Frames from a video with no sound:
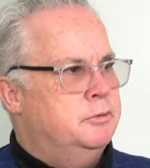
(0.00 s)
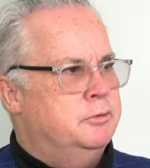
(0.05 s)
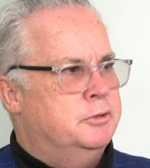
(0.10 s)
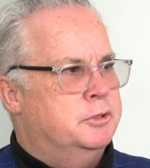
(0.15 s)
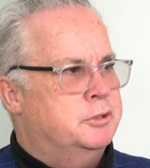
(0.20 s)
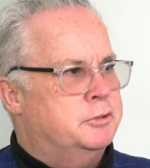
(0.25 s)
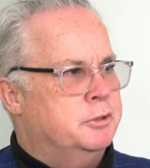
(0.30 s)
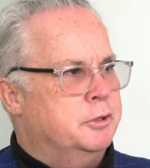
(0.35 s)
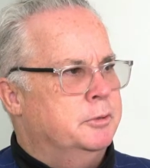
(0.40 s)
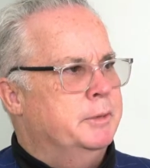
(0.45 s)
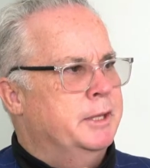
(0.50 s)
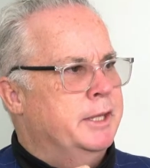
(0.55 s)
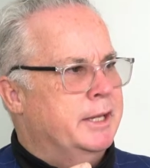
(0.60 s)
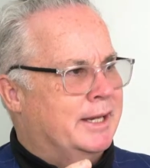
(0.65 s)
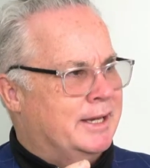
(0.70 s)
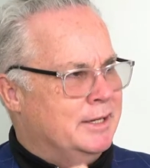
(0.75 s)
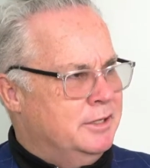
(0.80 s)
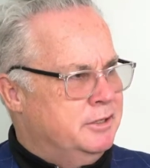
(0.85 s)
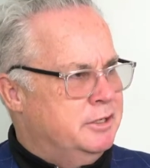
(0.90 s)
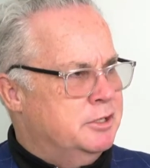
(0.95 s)
determine the
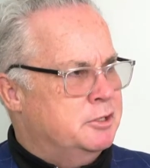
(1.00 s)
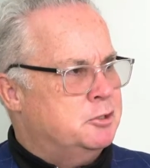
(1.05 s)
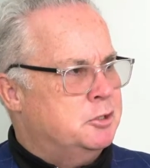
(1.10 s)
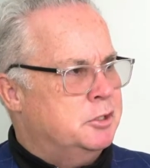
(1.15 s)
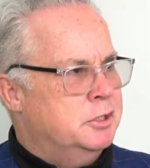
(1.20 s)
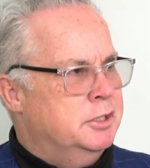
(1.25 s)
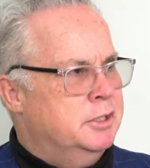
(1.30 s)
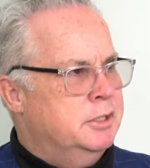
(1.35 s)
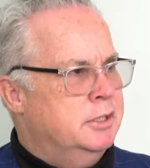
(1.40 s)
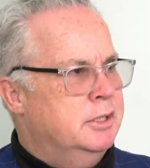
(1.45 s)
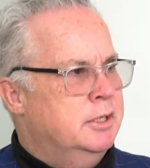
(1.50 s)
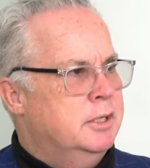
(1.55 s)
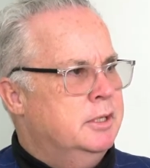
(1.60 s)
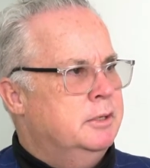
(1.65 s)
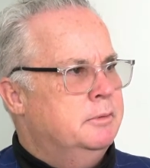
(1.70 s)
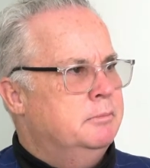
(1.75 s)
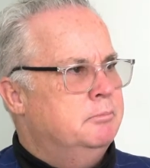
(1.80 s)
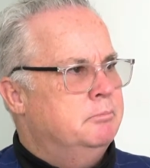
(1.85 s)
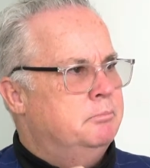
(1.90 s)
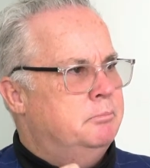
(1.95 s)
condition
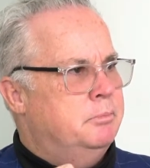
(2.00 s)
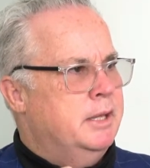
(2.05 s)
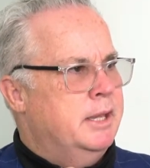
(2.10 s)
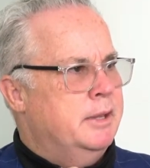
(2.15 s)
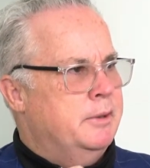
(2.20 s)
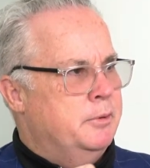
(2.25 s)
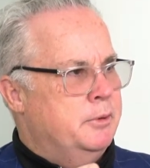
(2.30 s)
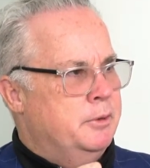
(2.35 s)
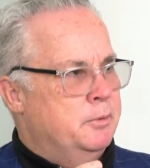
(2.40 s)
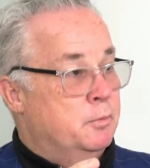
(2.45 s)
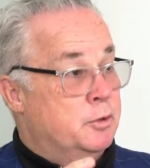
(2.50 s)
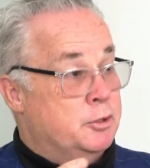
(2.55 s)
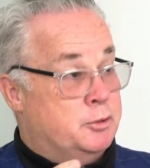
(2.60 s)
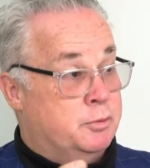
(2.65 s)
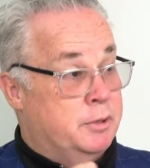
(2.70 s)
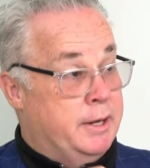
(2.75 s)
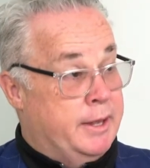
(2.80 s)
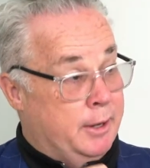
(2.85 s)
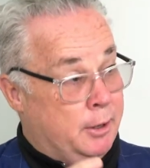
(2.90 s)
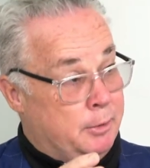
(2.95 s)

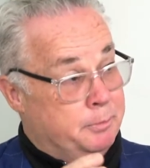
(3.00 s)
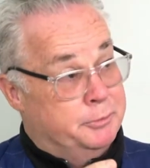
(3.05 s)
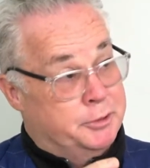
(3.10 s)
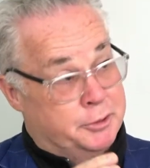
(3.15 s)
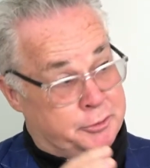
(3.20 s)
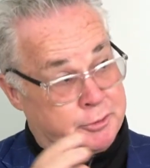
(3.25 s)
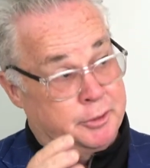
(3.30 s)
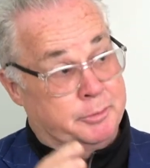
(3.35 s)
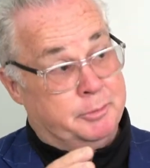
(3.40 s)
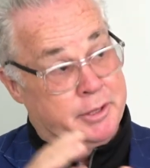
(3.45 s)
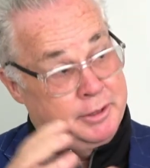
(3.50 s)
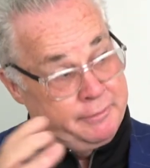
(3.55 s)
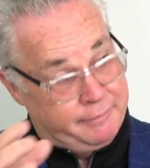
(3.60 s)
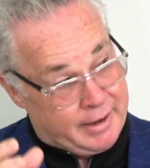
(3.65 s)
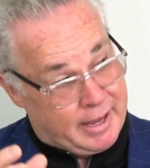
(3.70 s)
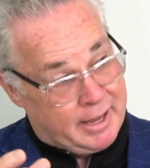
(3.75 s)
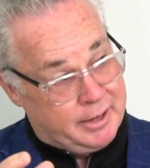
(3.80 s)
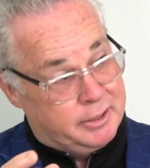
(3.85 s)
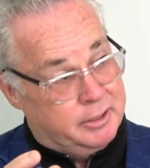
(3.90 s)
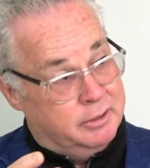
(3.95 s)
which would help determine the
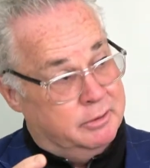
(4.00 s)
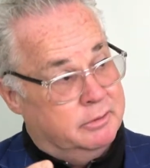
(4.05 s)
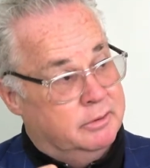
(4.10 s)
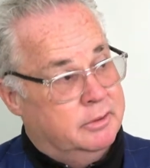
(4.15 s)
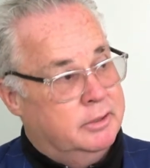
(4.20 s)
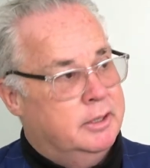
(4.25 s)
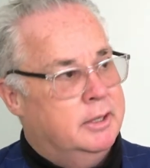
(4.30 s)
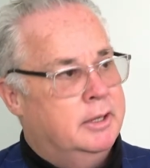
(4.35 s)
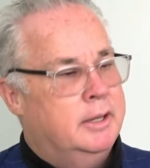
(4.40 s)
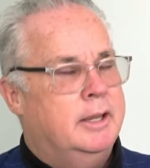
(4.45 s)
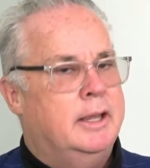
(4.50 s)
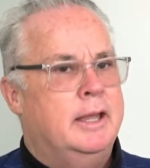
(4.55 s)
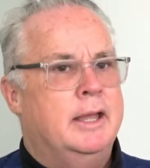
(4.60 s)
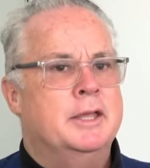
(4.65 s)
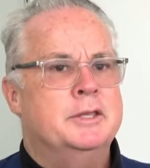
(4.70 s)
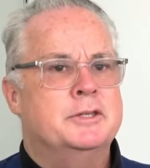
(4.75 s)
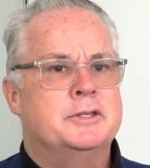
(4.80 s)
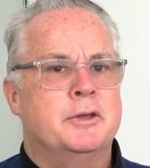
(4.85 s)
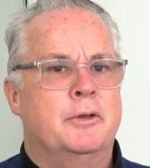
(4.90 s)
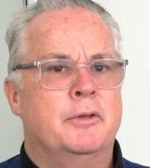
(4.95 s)
value. Mm-hmm.
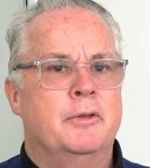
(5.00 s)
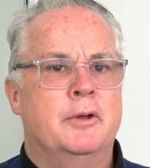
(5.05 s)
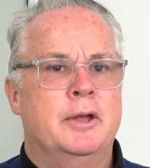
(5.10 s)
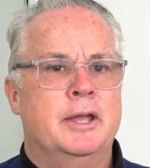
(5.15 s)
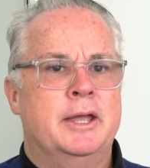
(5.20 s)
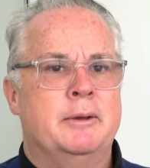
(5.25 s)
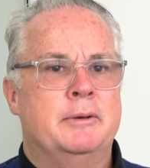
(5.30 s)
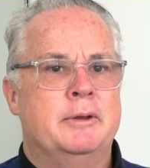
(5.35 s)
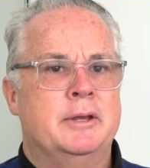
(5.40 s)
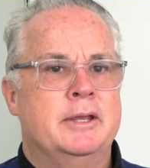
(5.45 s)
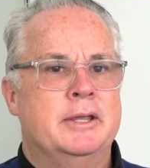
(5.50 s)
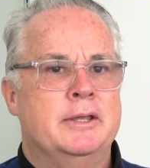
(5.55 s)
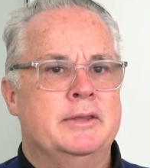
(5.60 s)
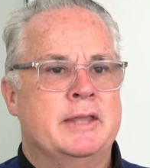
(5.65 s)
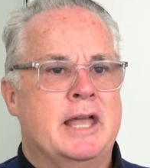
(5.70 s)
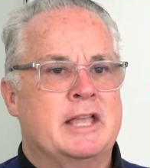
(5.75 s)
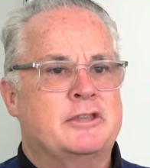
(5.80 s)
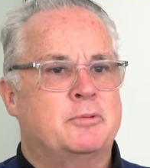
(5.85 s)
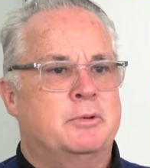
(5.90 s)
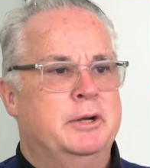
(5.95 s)
And so it
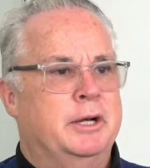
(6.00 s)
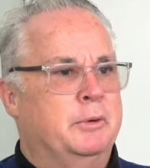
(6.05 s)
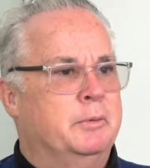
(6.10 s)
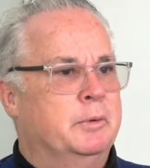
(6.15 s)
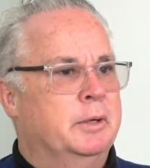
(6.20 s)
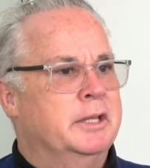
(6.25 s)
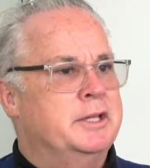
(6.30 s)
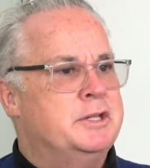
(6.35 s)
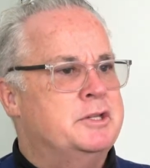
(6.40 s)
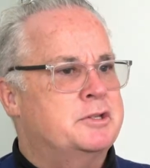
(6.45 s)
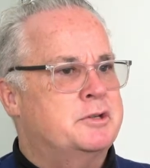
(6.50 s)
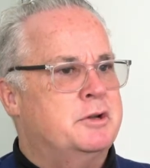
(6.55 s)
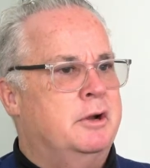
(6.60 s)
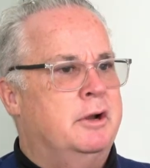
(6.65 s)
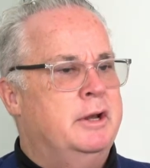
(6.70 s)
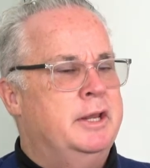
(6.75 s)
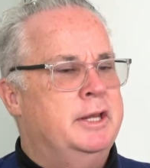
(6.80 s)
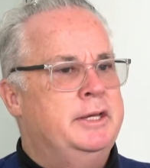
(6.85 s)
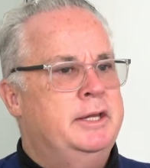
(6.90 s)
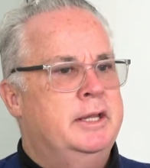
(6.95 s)
that's when it really
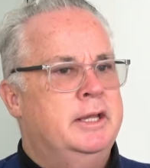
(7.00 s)
started,